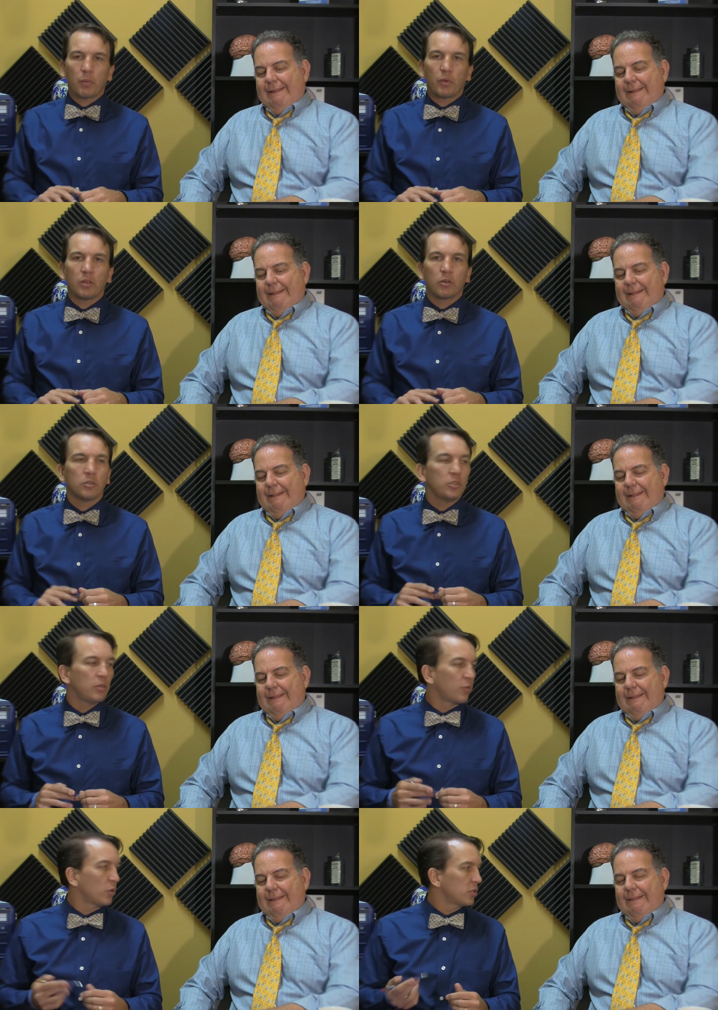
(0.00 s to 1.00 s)
Speaker 1: we encourage you,
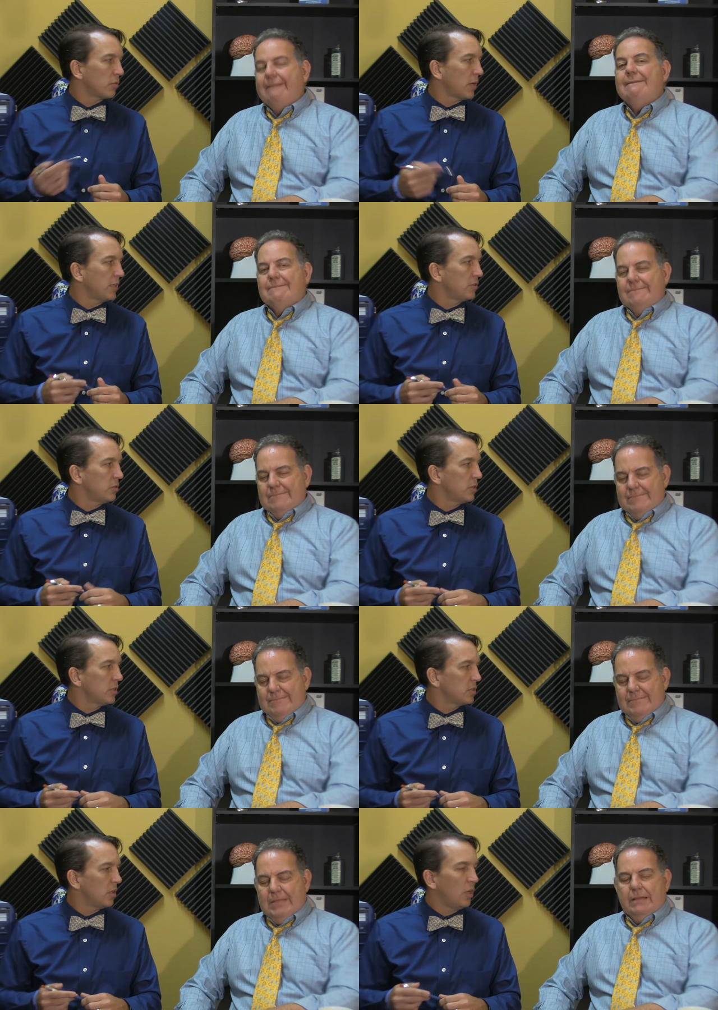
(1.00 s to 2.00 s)
of course, to write into
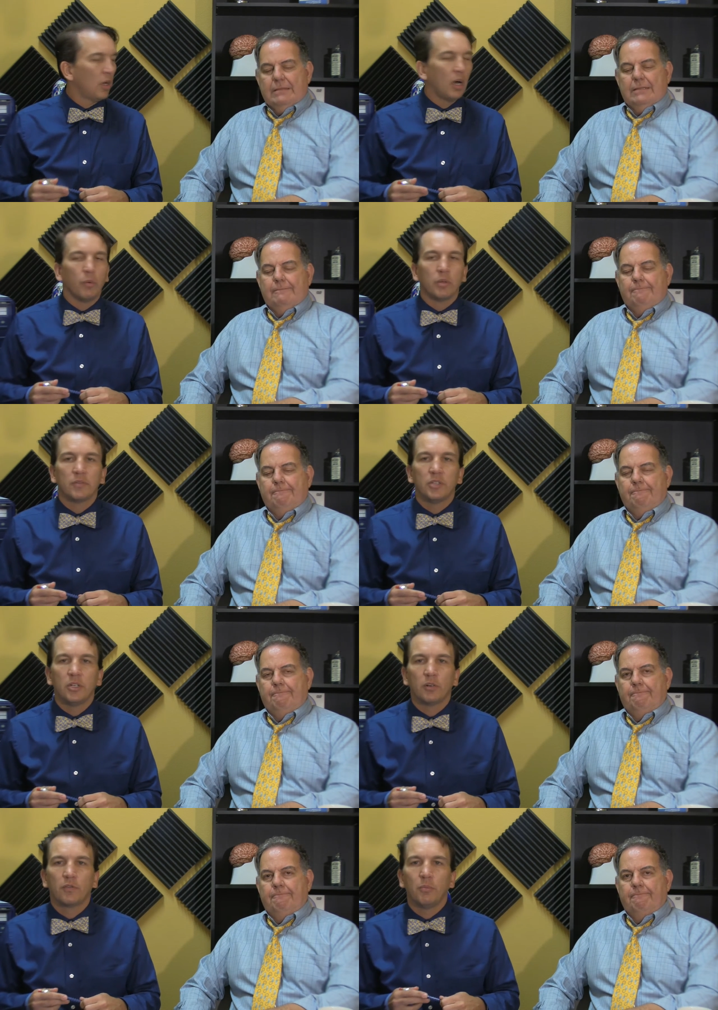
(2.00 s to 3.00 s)
us. Yes. Uh, we love to
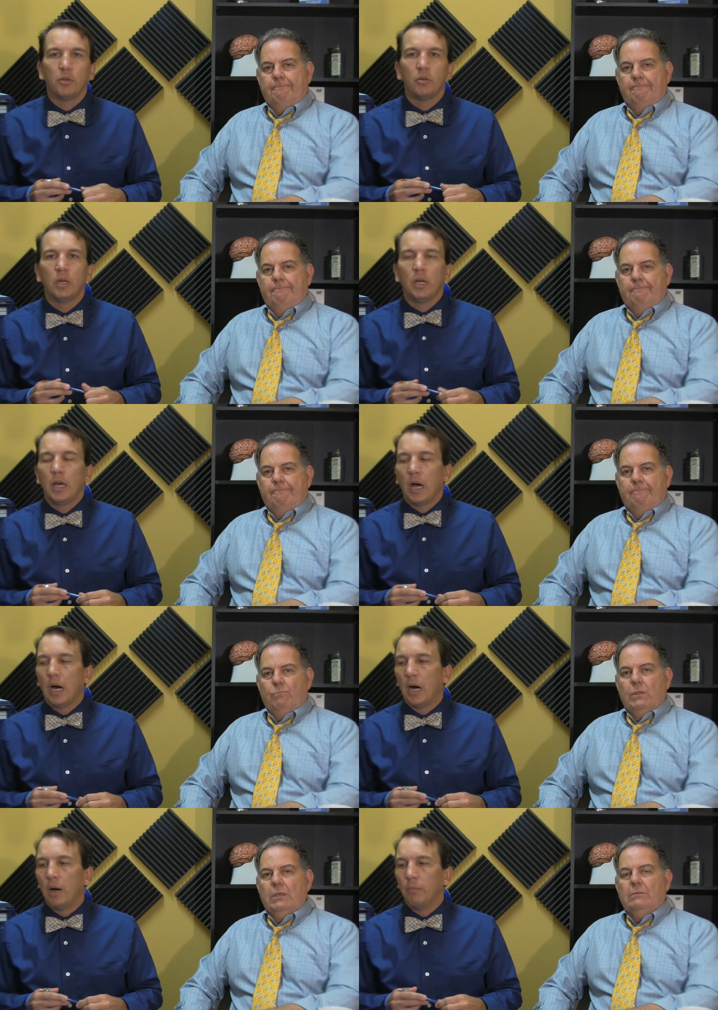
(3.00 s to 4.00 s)
hear from you.
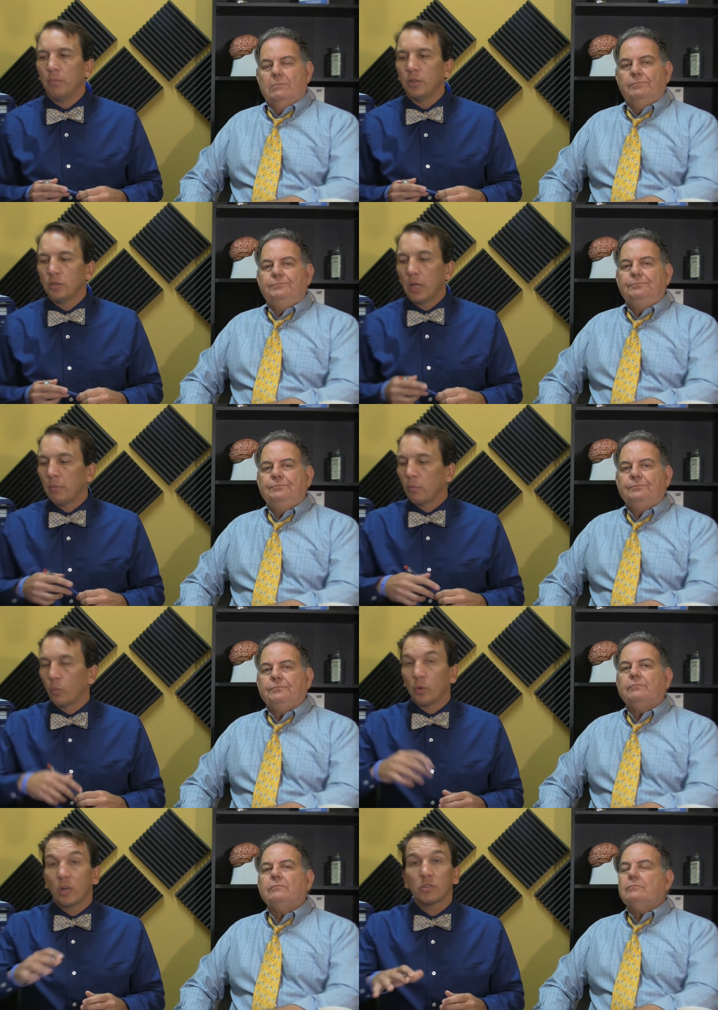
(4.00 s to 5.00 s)
Um, we
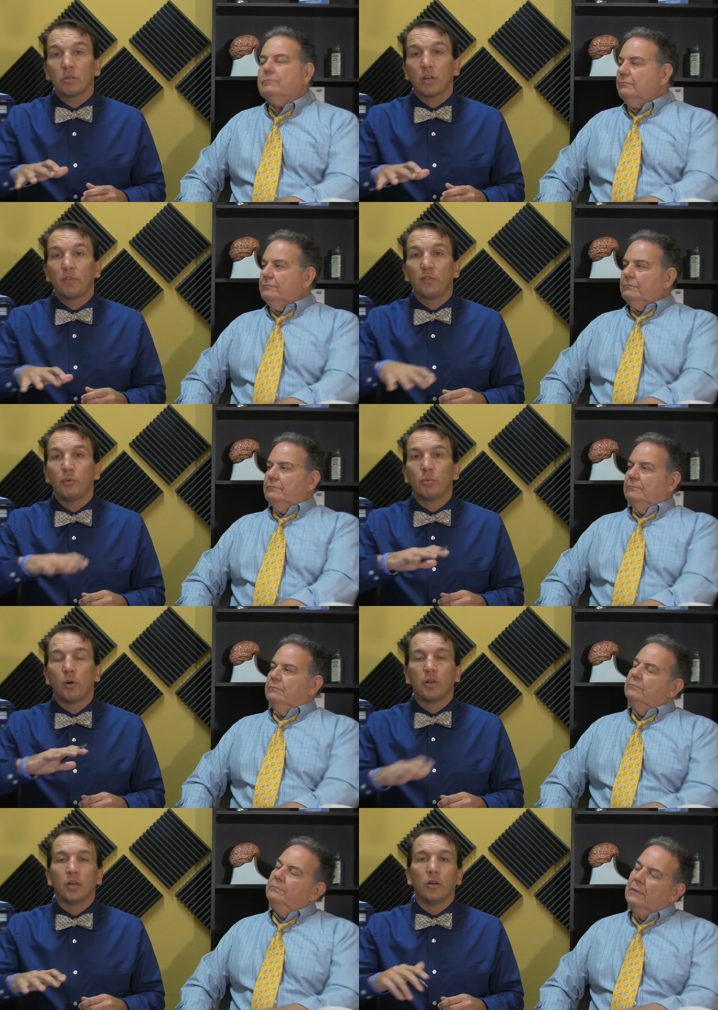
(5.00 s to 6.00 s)
would also love if you
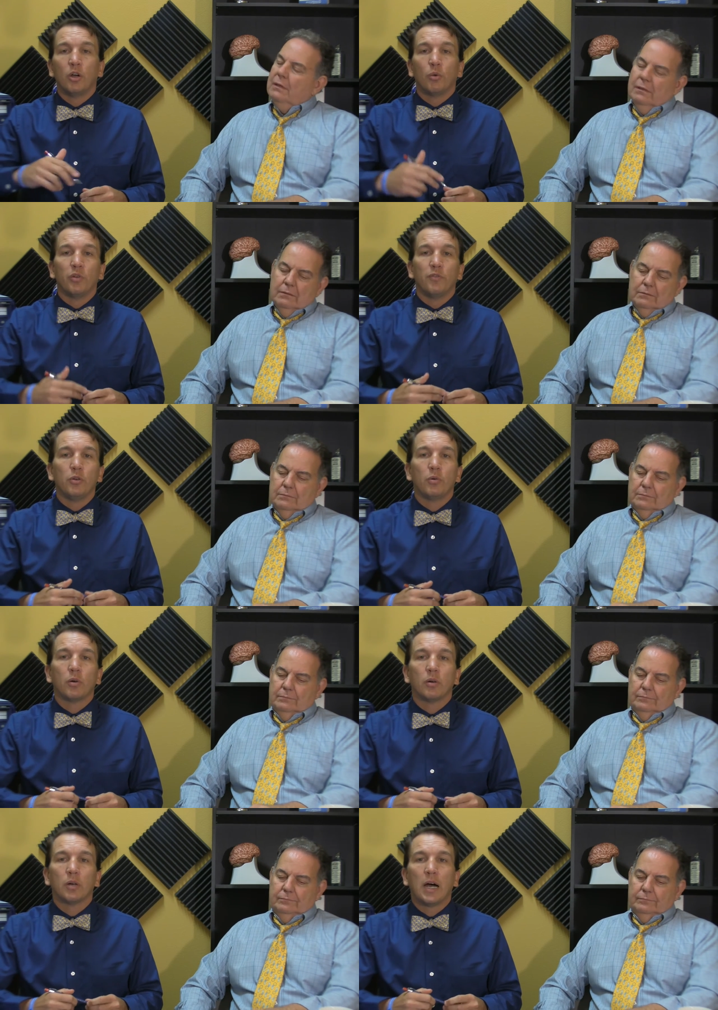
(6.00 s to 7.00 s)
wrote a review
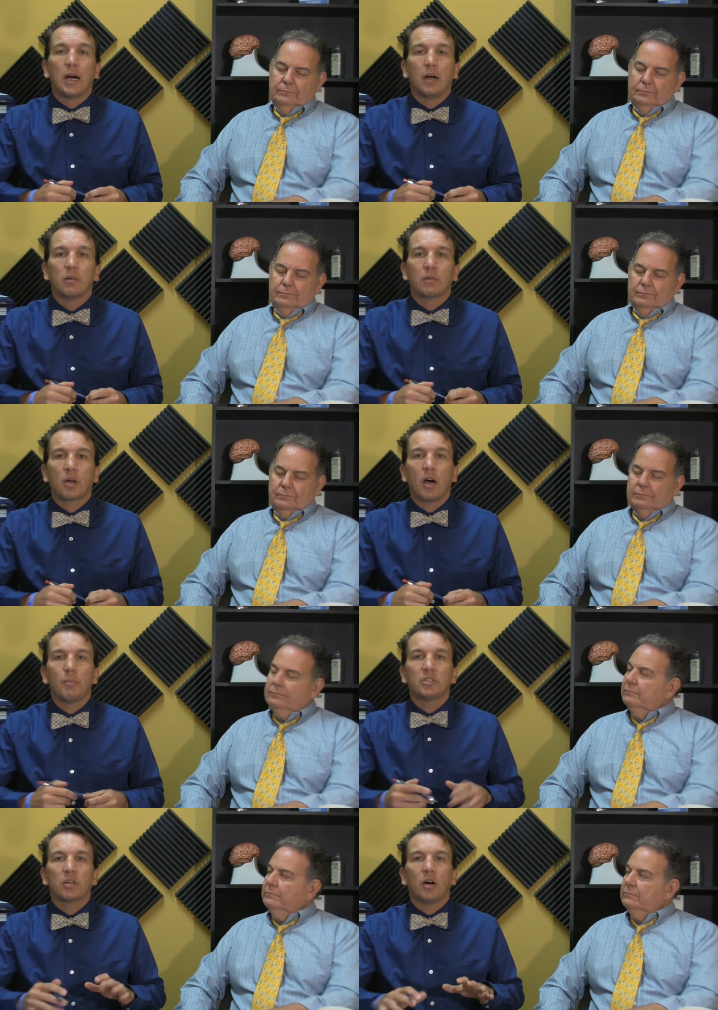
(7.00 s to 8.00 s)
or uh,
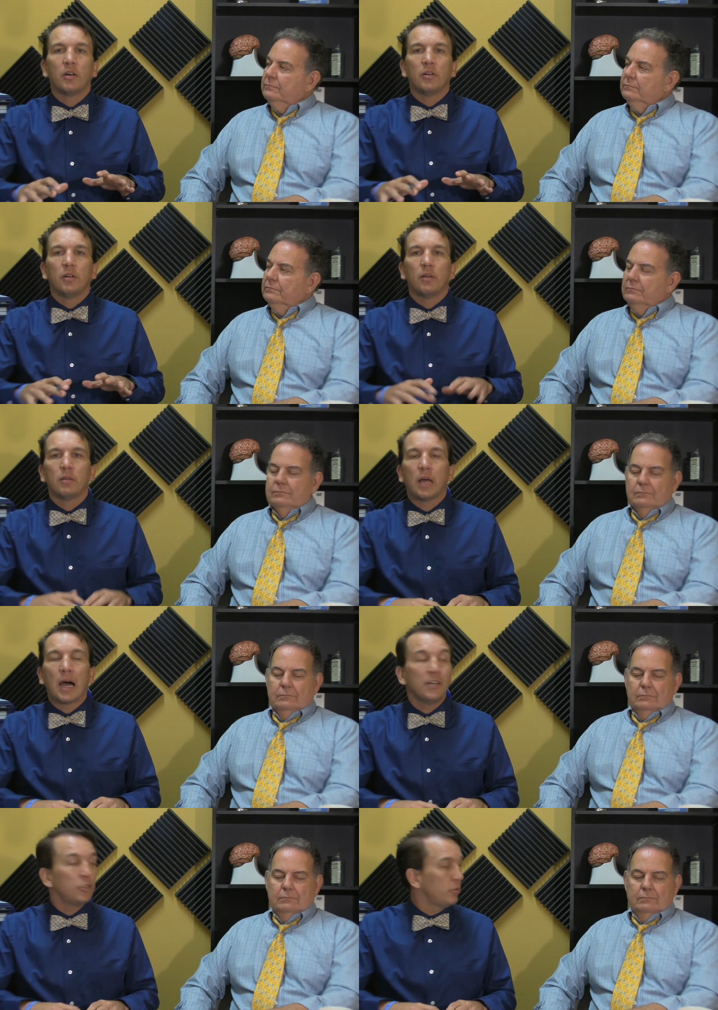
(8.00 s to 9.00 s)
comment on
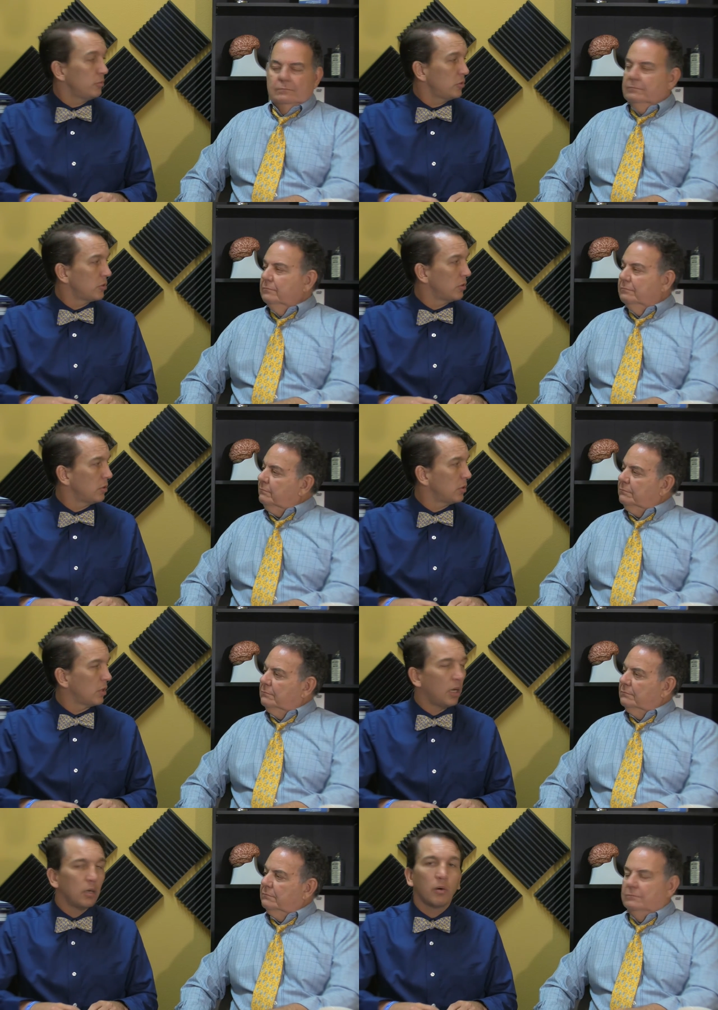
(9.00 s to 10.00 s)
iTunes. Mm-hmm.
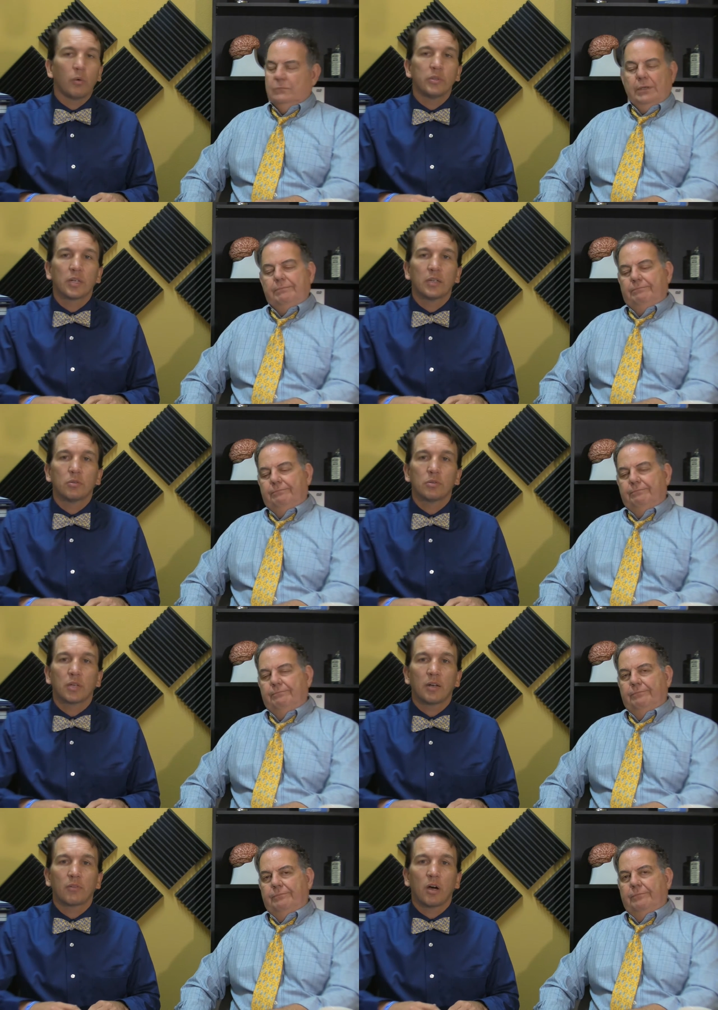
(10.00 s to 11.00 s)
Uh, always right. like those
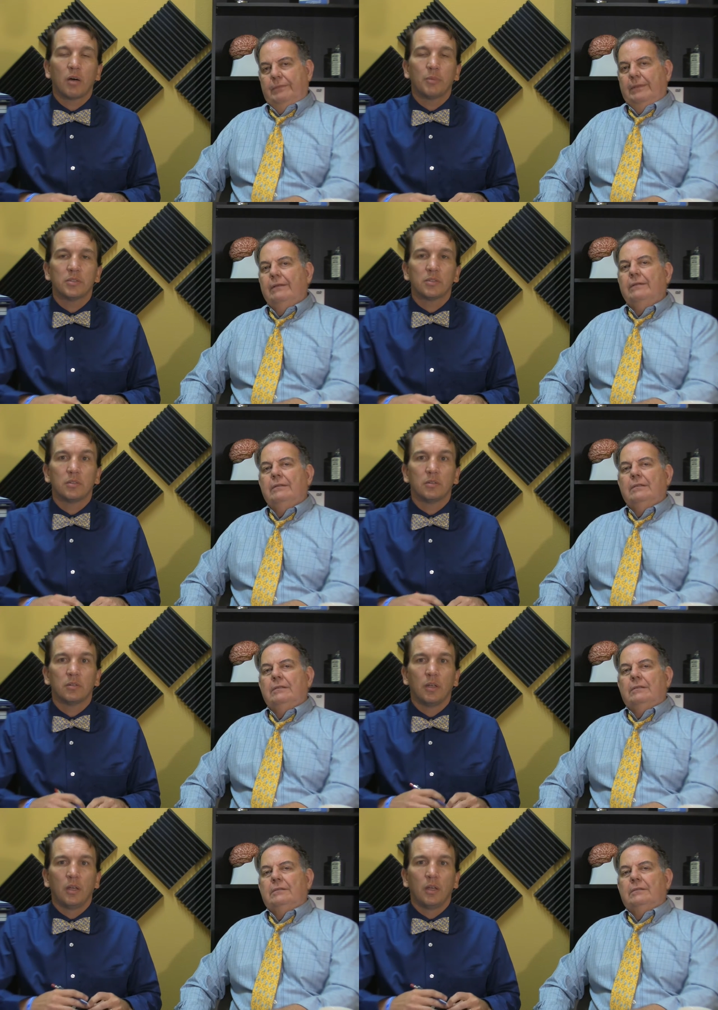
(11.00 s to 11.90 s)
kind of comments and